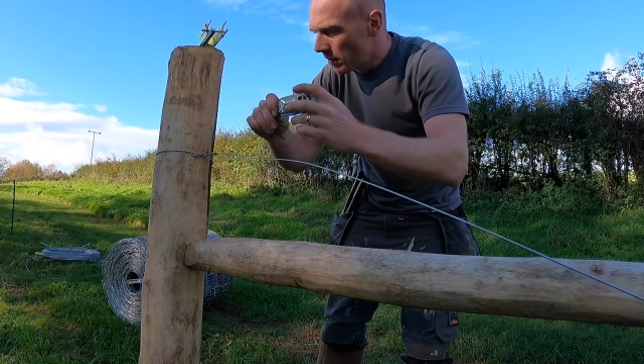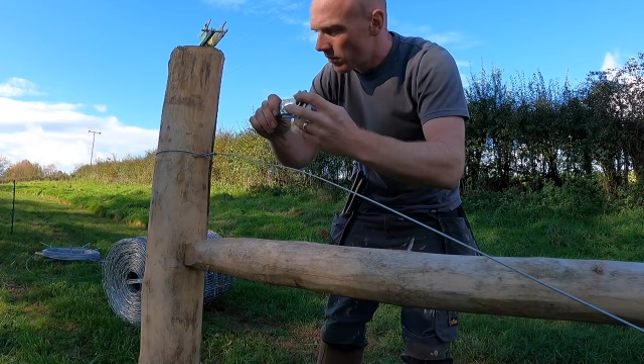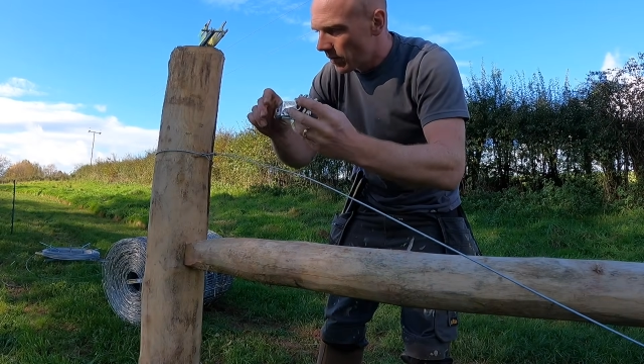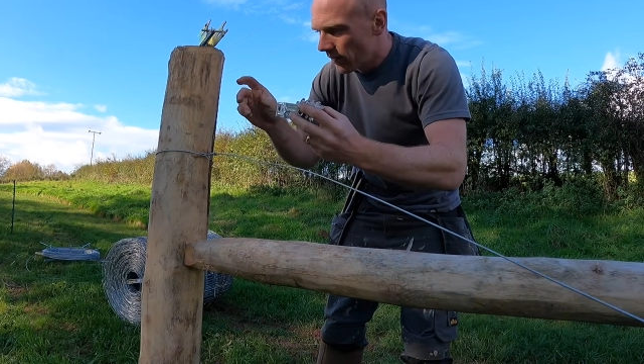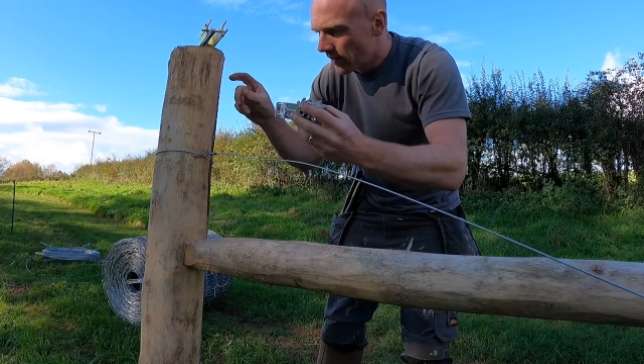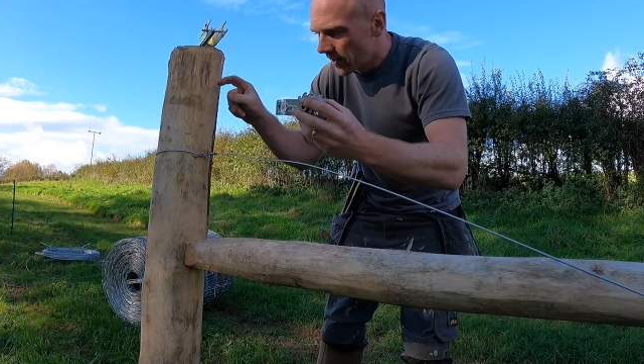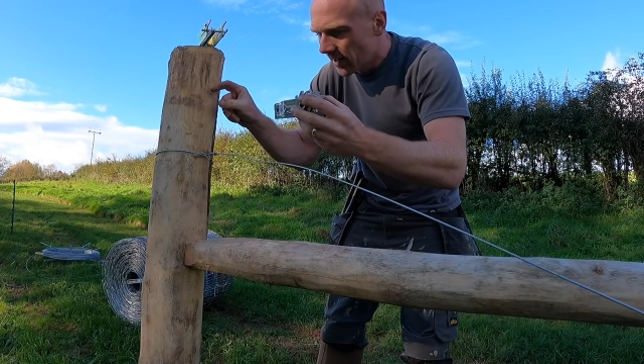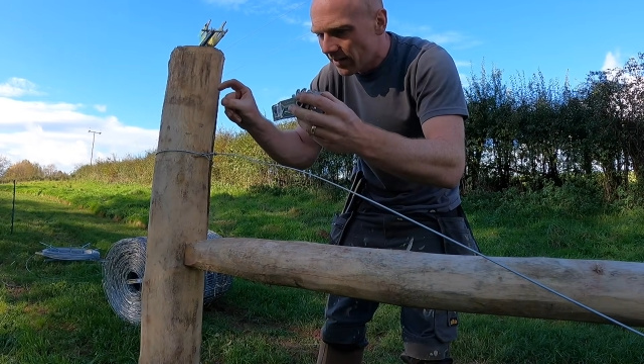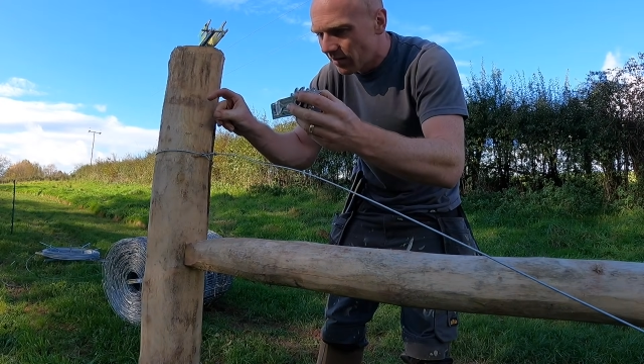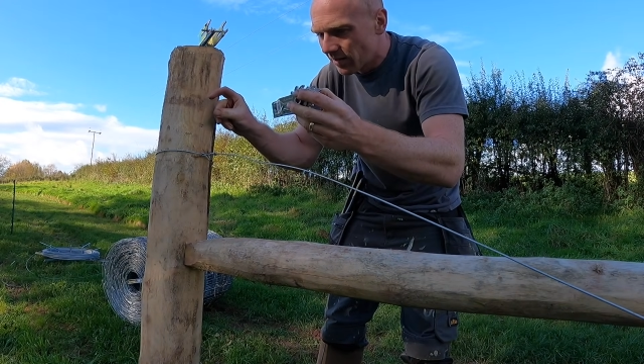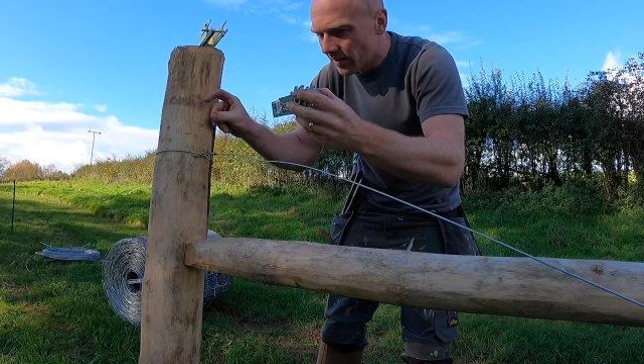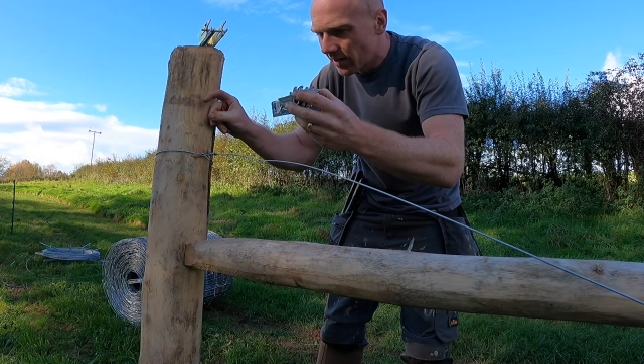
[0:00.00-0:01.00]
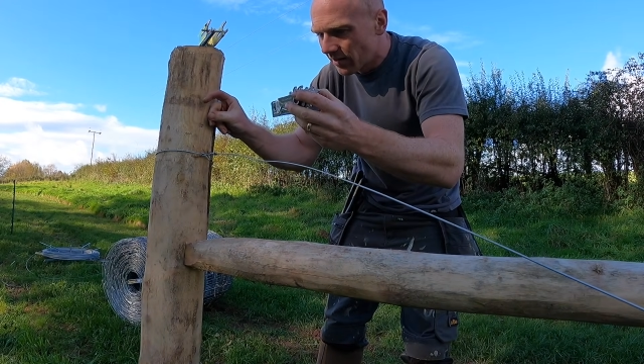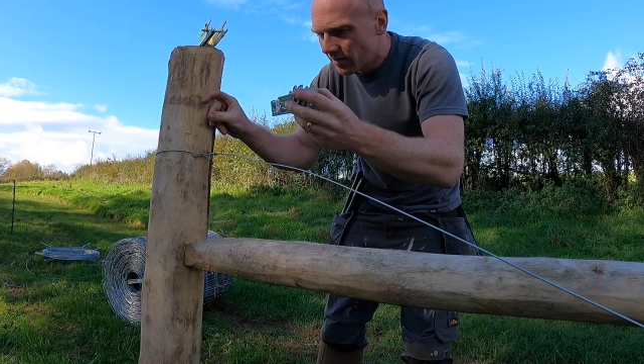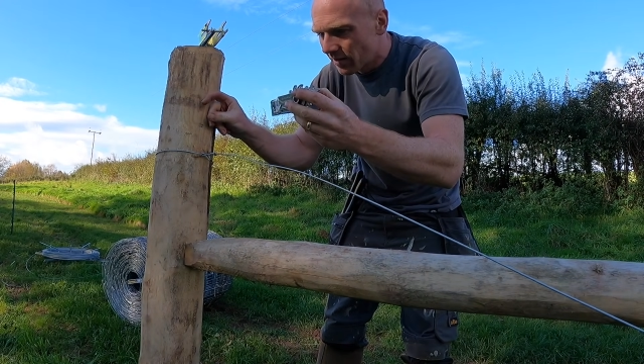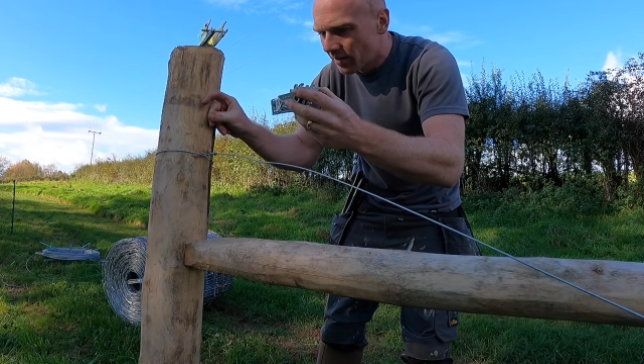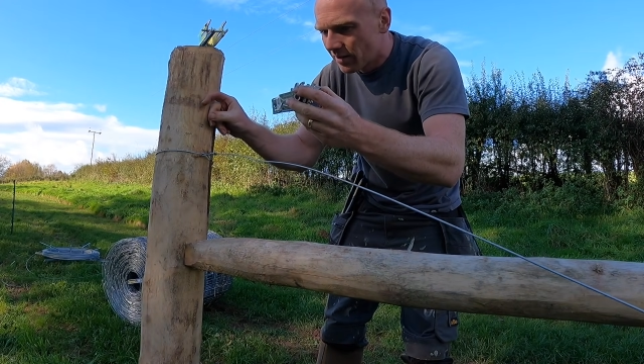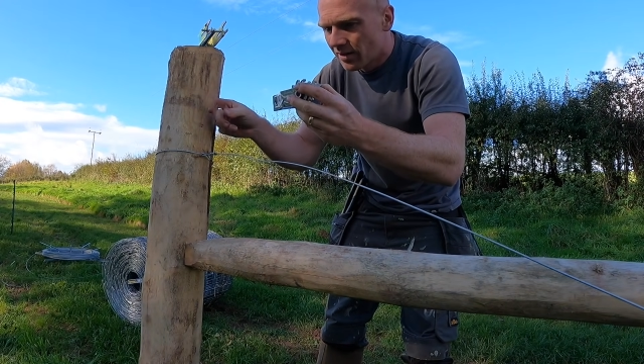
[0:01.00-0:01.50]
so we'll have an
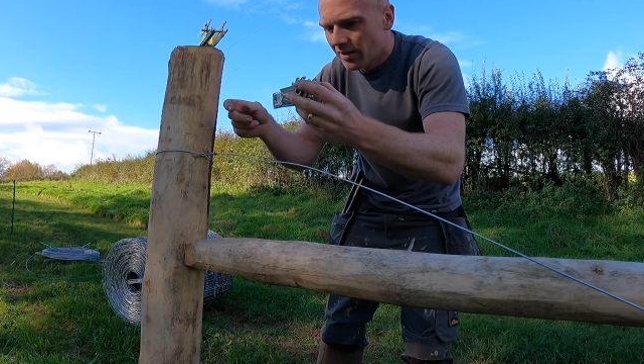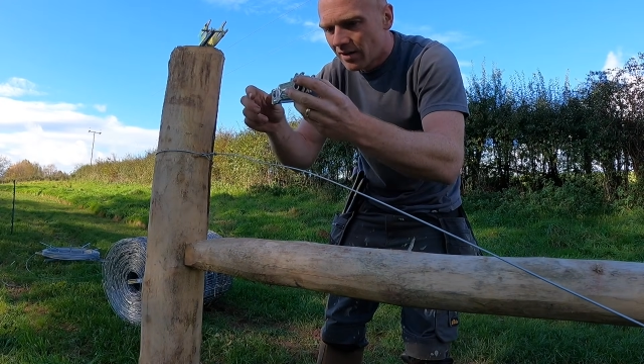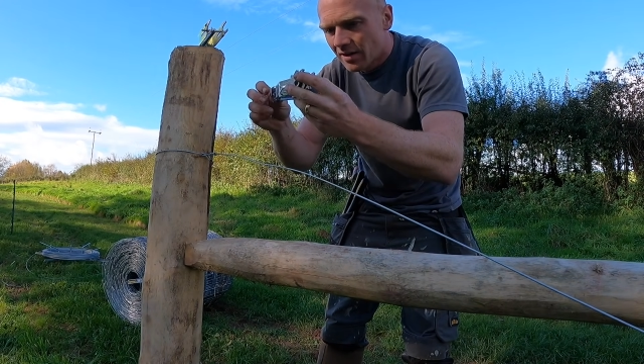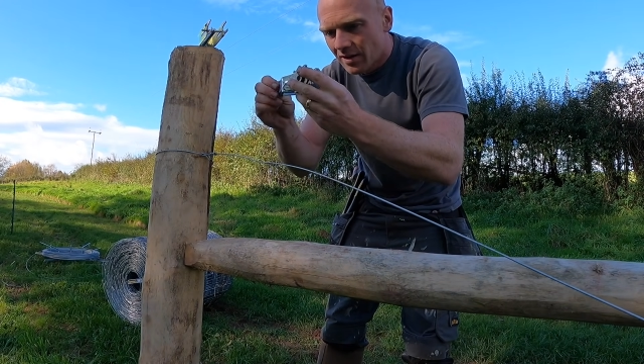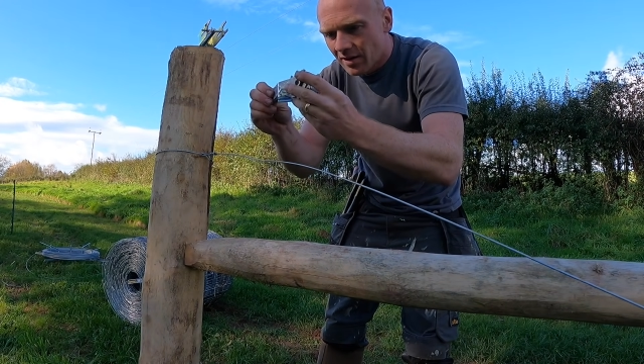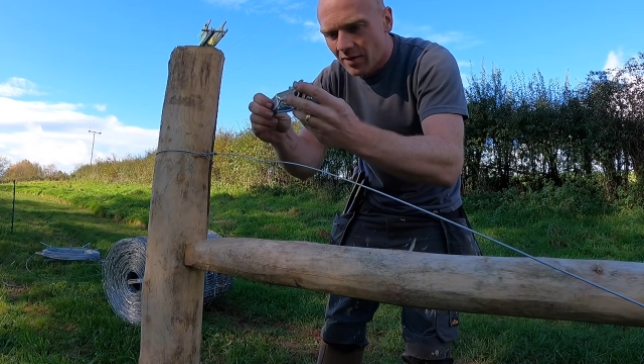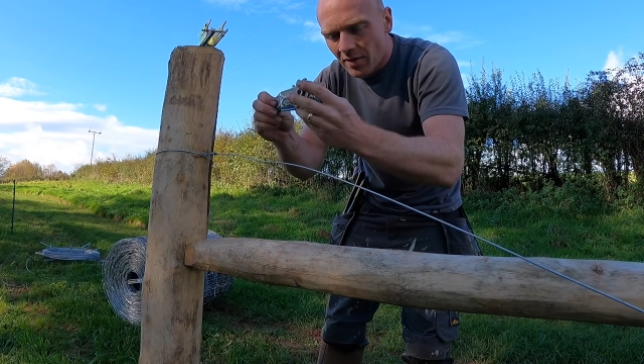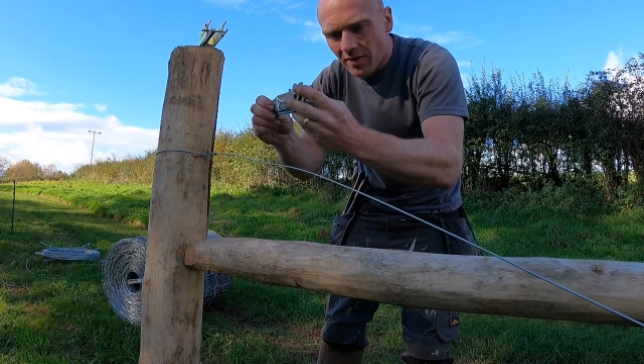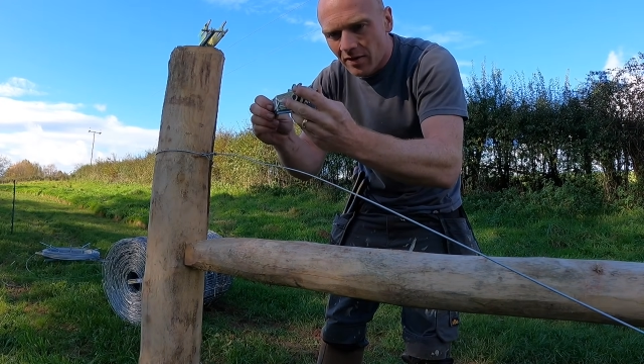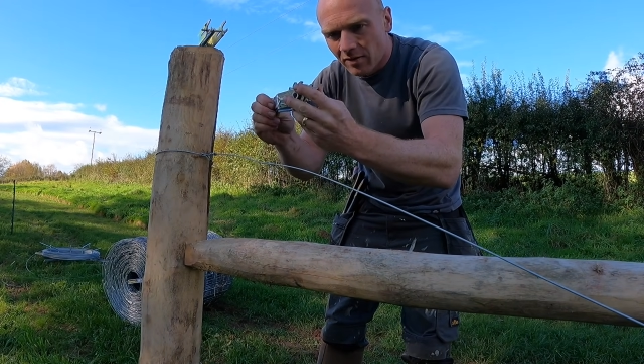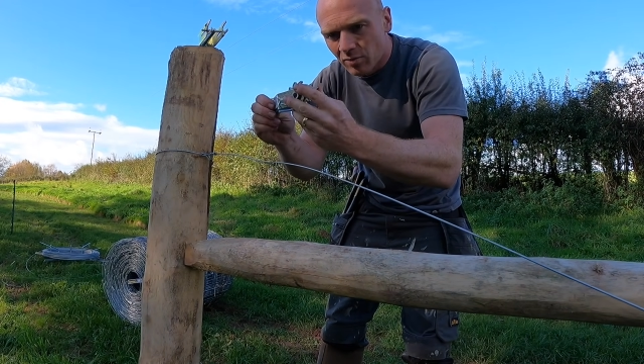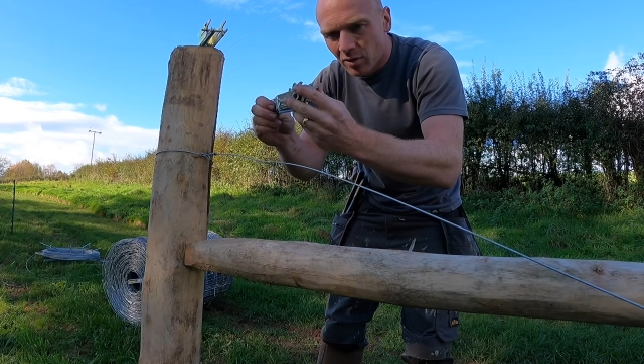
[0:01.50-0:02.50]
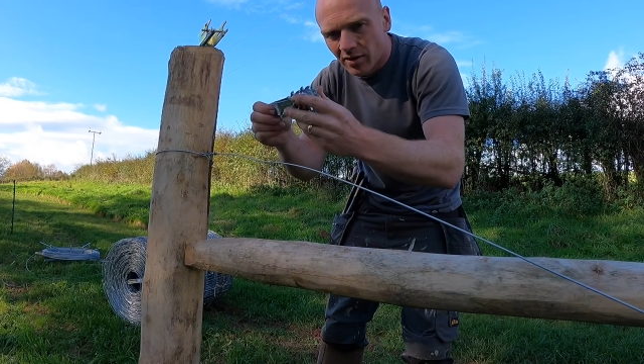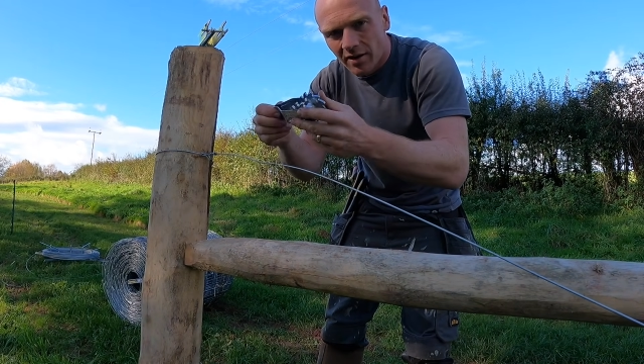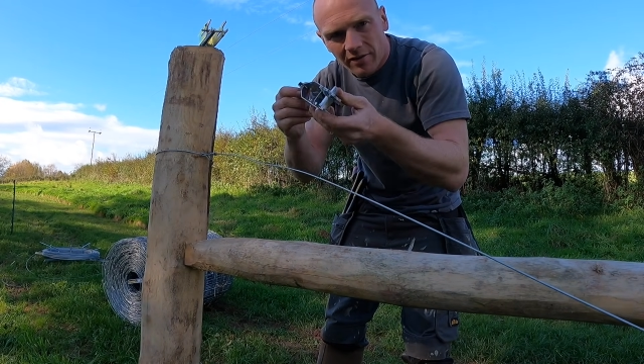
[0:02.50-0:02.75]
insulator, and then this one.